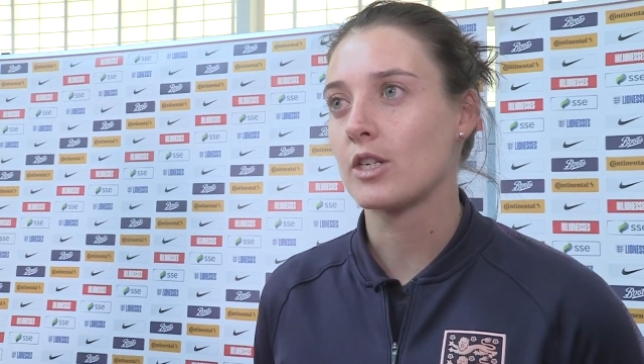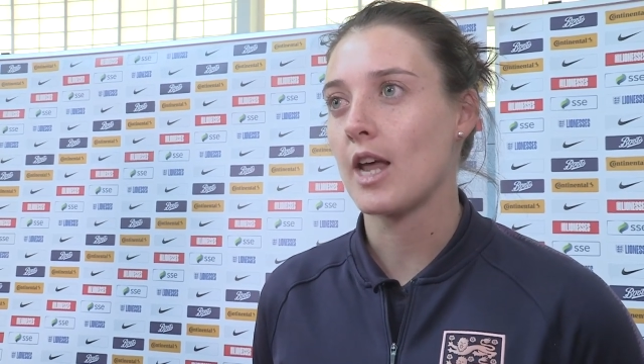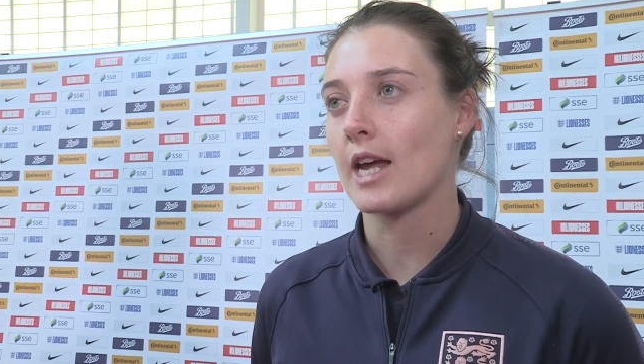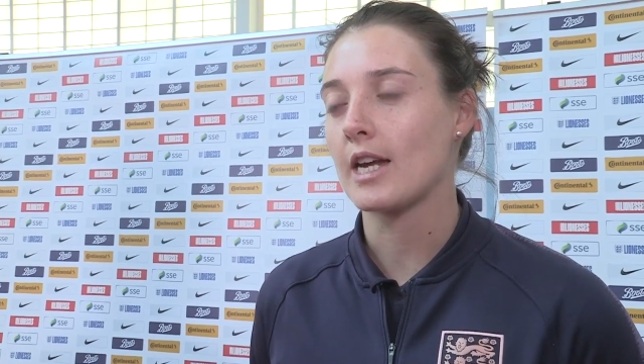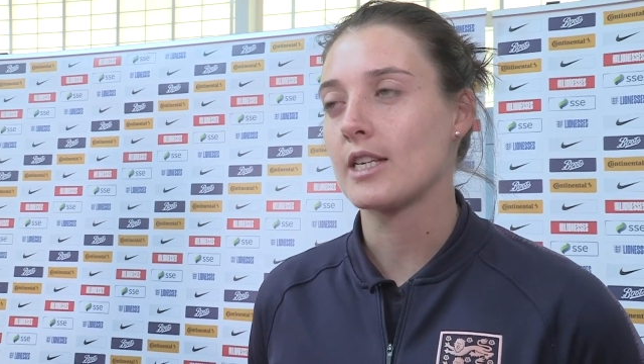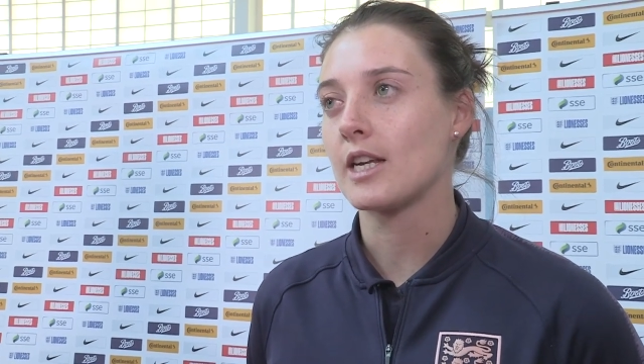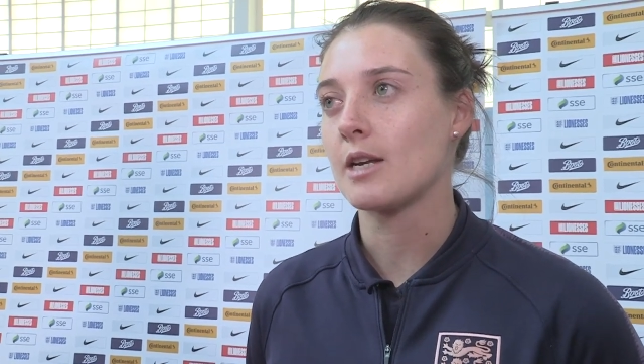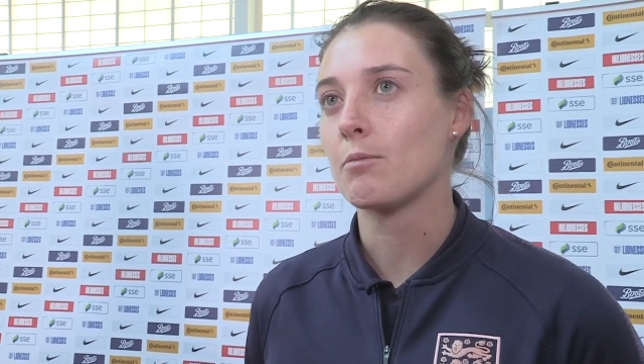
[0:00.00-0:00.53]

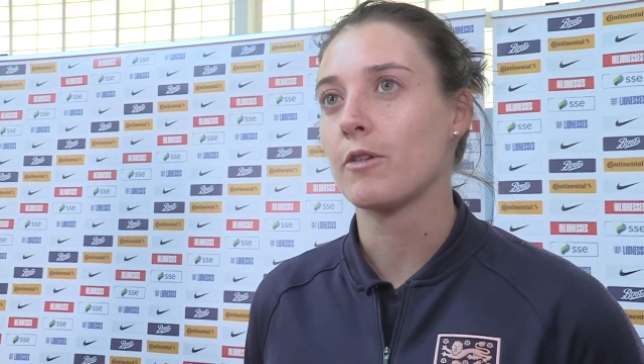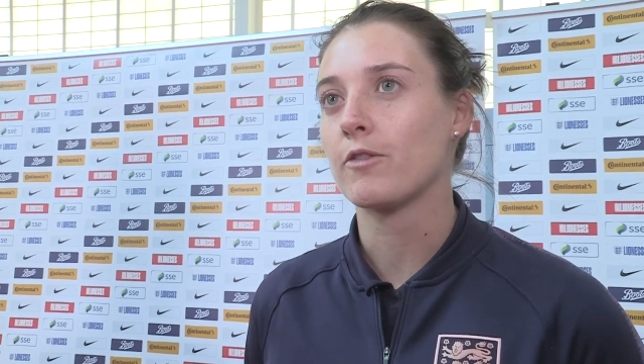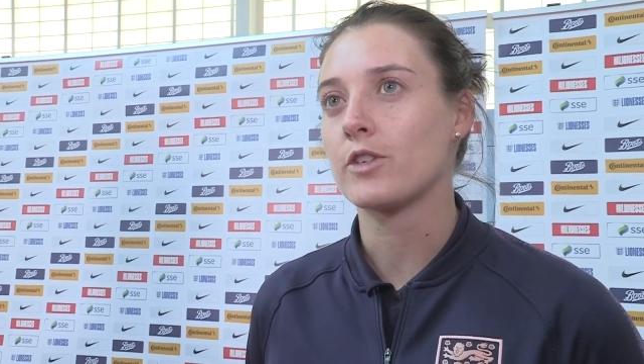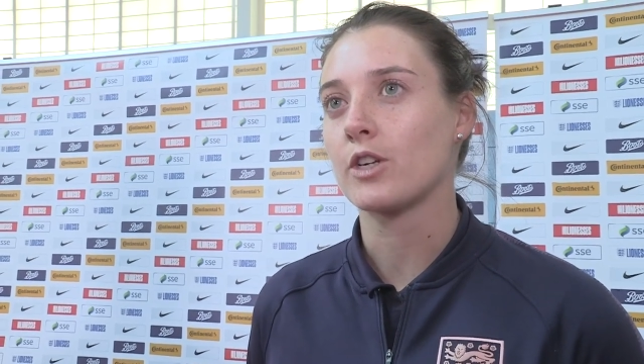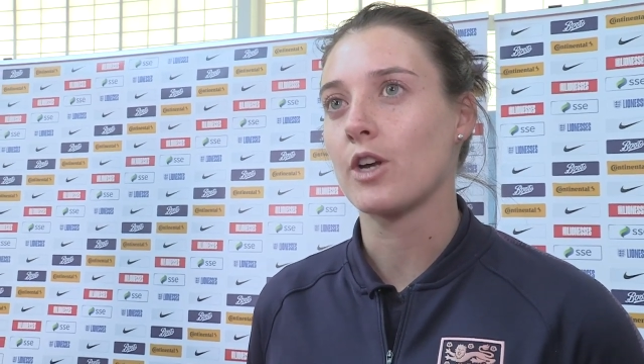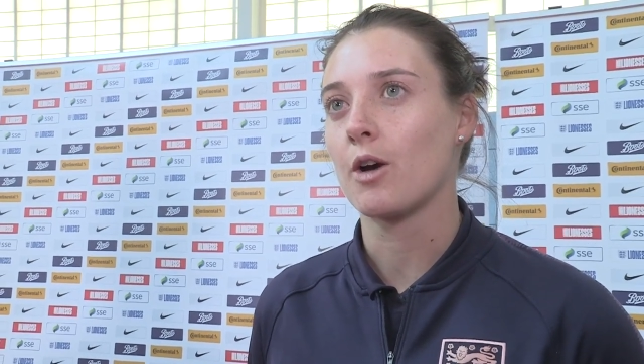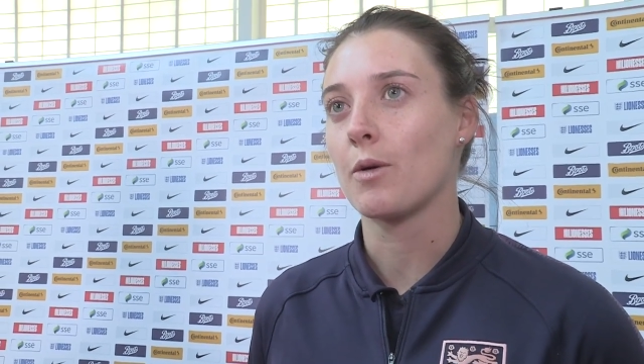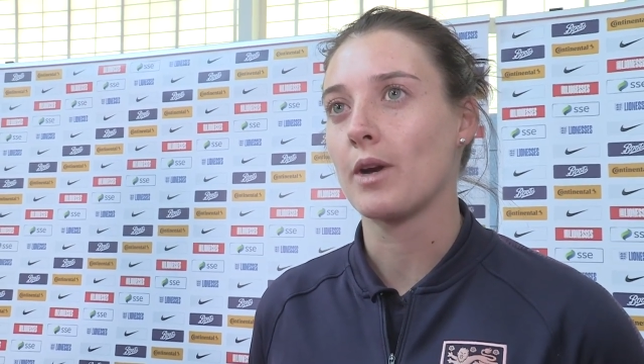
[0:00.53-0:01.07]
eighteen
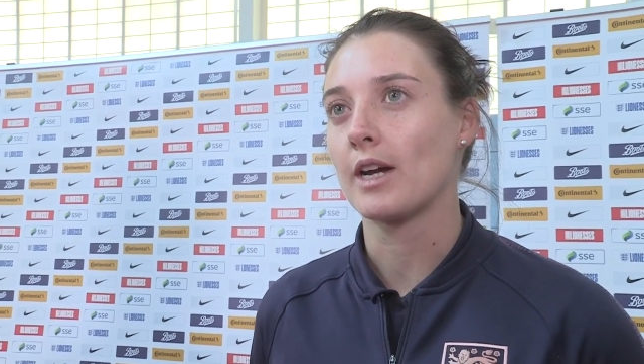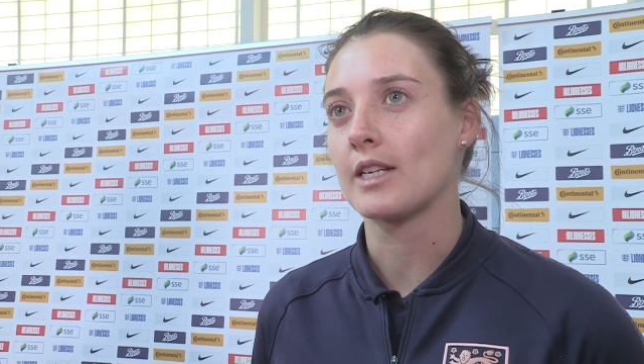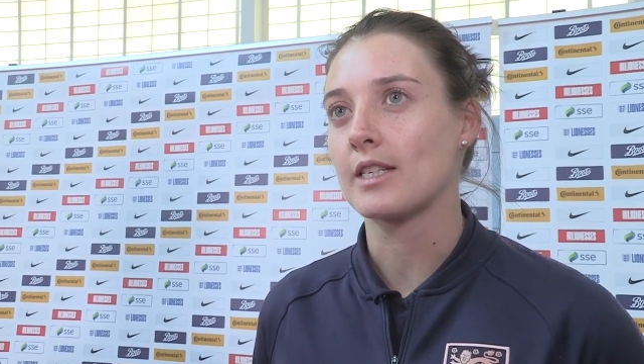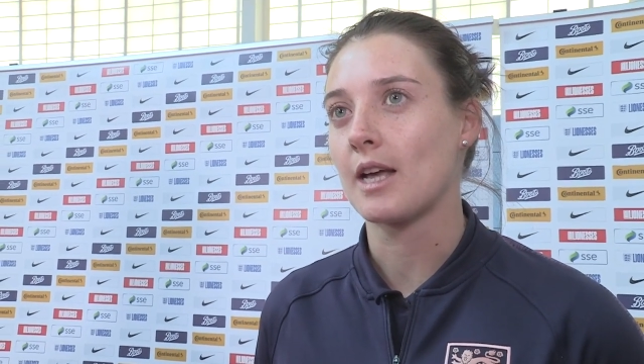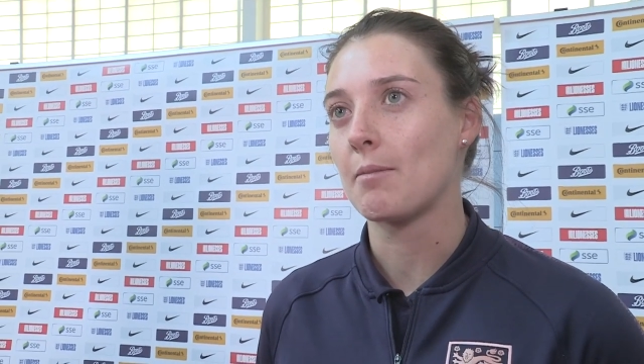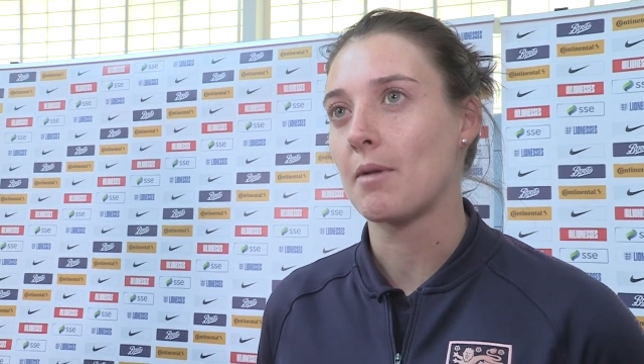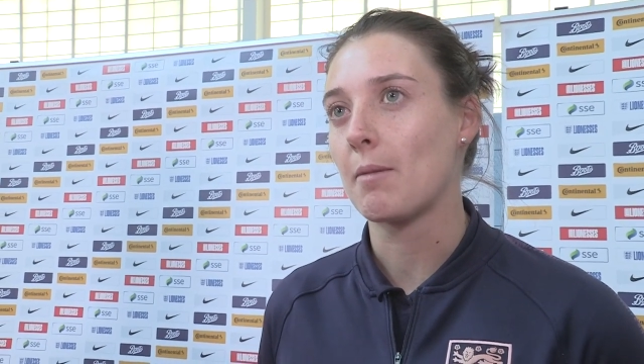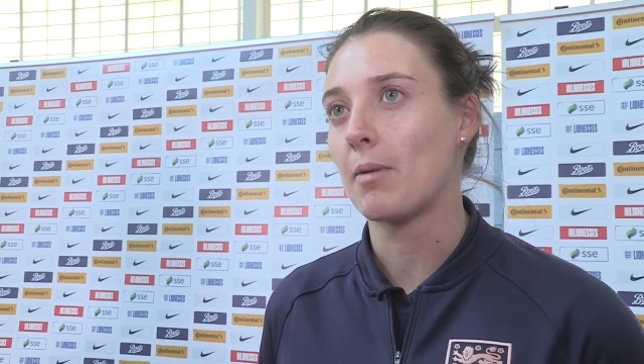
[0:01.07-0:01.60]
months ago when I
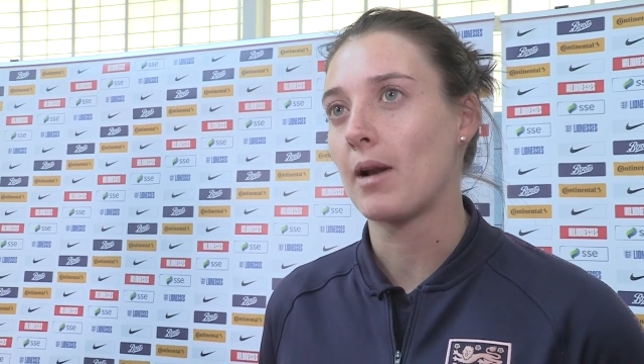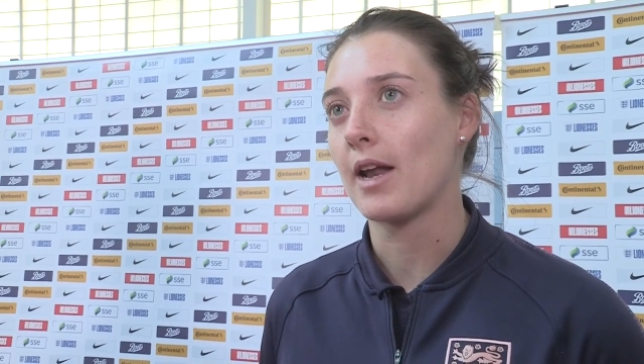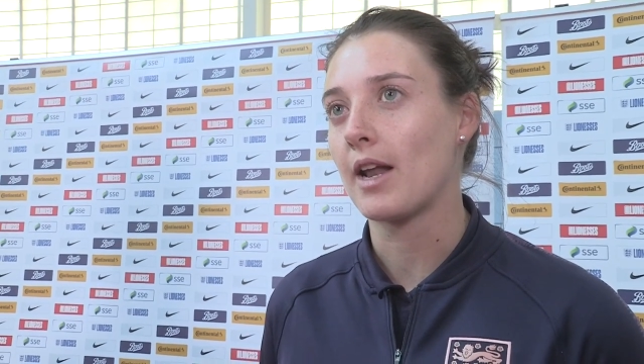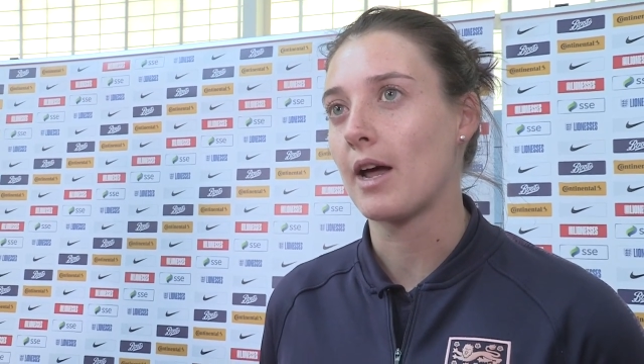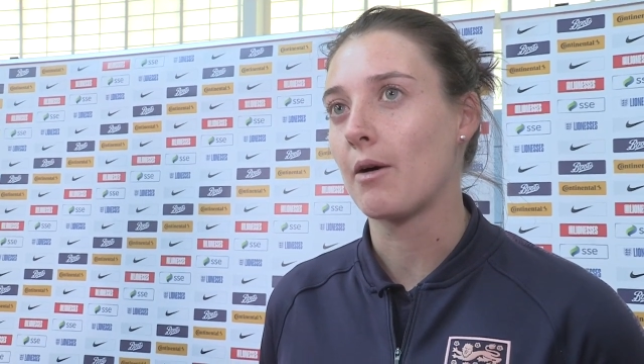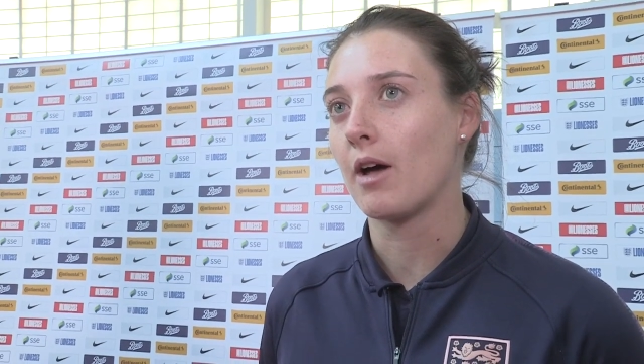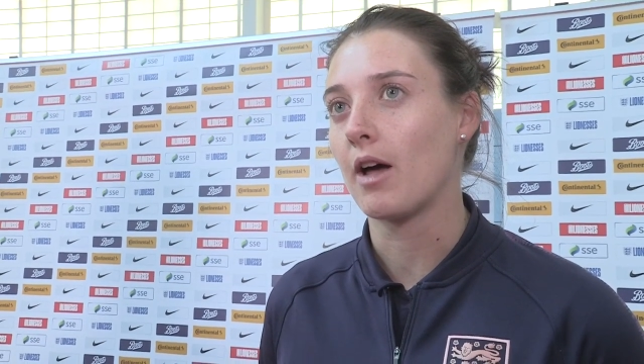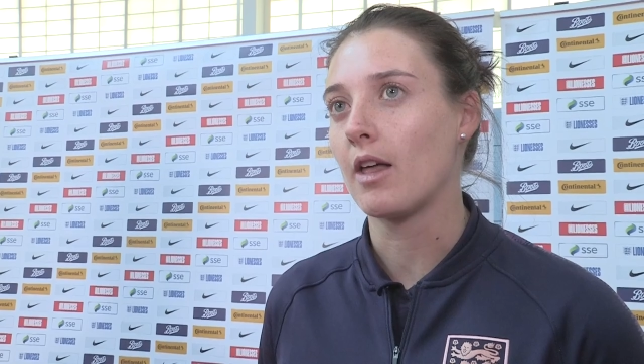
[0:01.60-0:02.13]
set my plan
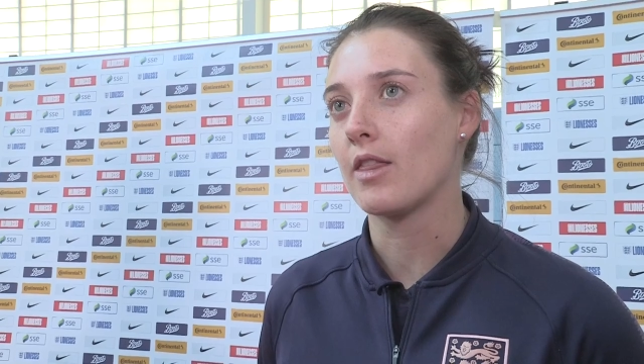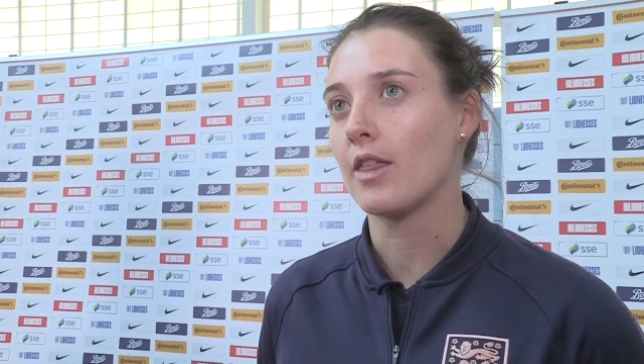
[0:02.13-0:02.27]
out,